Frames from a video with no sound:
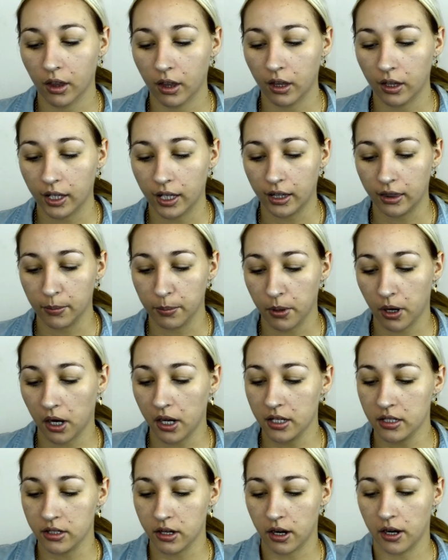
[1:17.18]
get the party
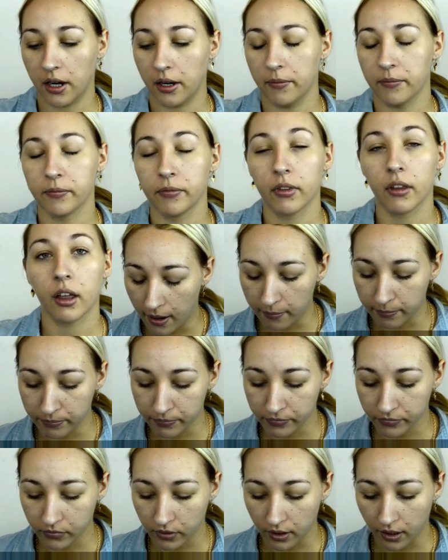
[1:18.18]
started. I'm
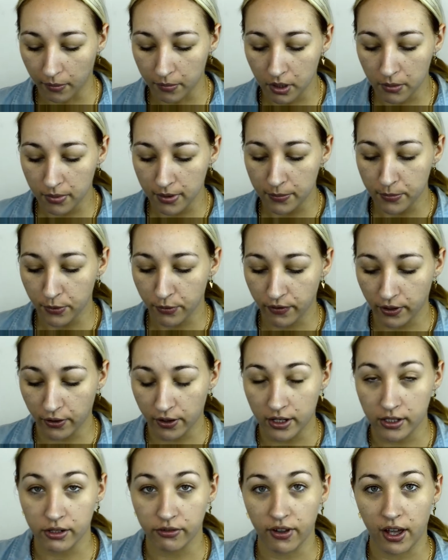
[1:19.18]
going to be moving
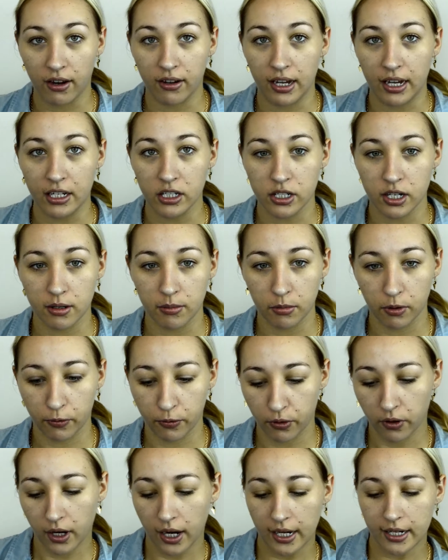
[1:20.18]
on to foundation
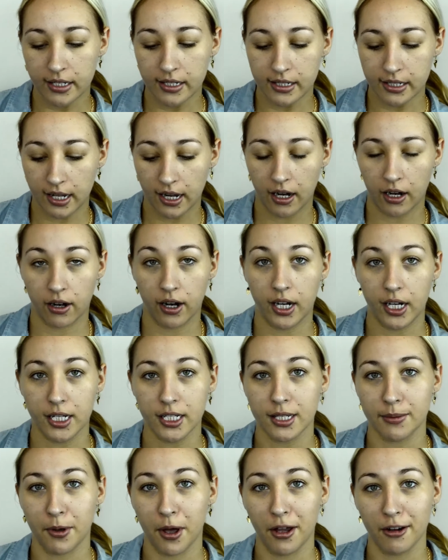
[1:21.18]
before I scare any
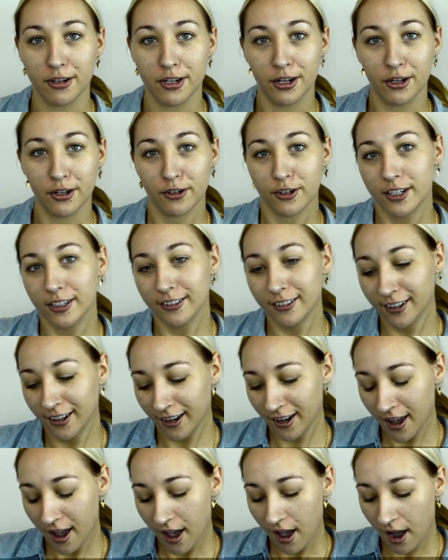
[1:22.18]
small children.
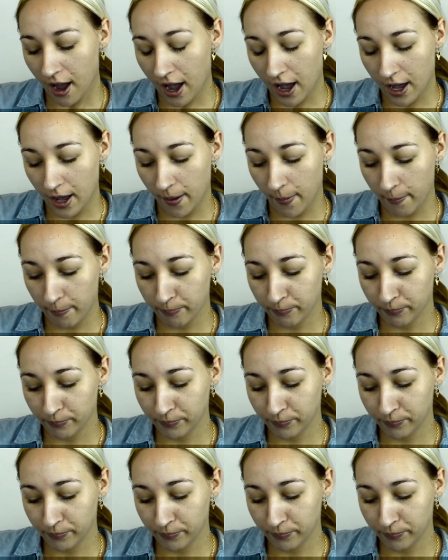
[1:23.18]
I'm